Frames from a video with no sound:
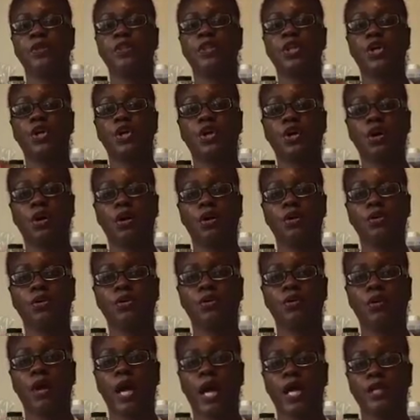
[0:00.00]
The
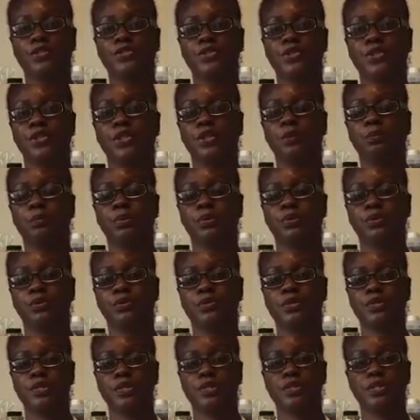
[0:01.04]
kernel actually
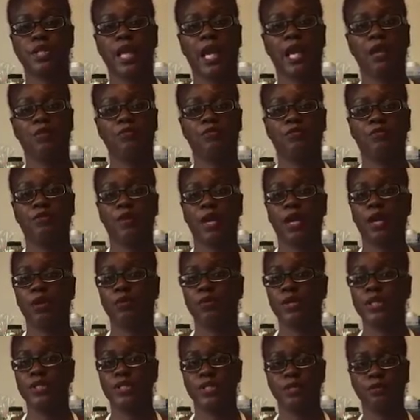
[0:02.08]
produces a
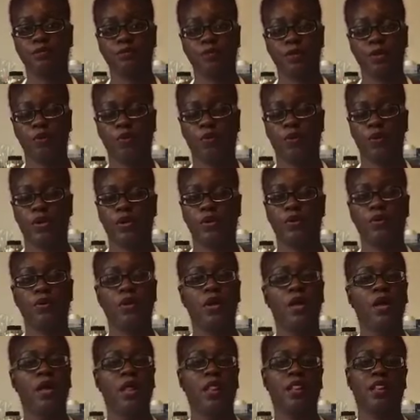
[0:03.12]
very different oil
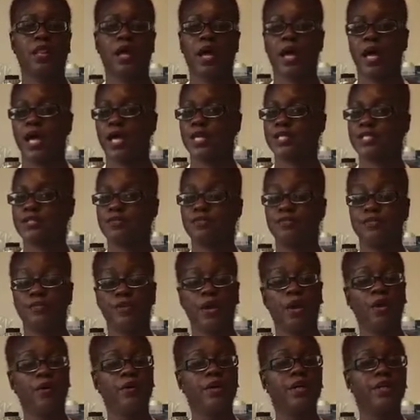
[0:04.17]
that has
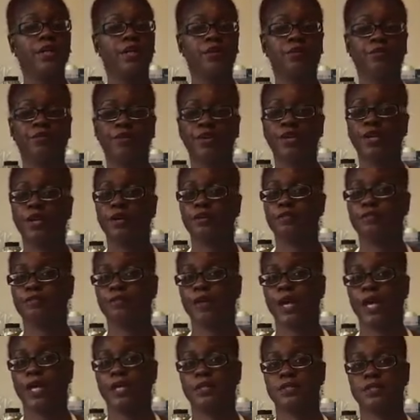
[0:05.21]
very different
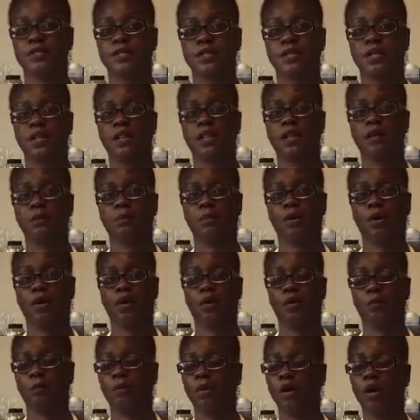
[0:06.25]
effects than
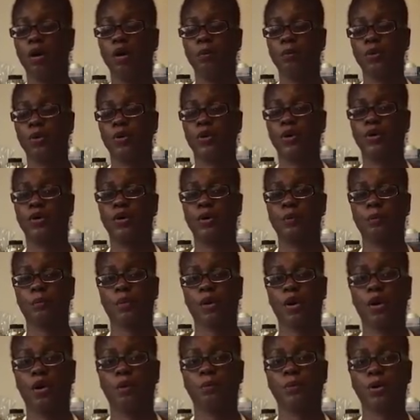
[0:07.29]
palm. Palm oil and
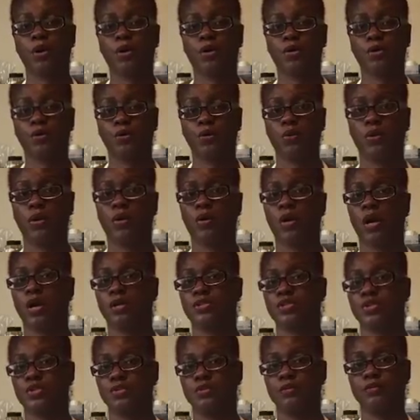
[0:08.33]
palm kernel oil are
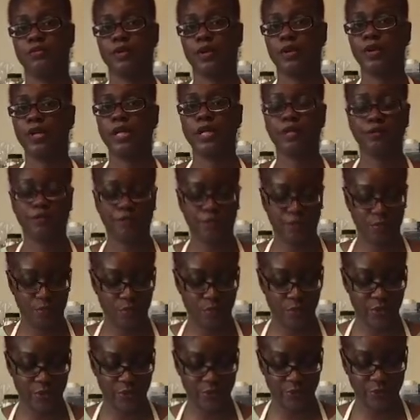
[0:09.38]
2 very different
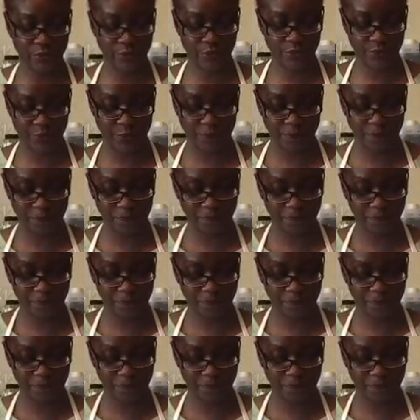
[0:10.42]
oils.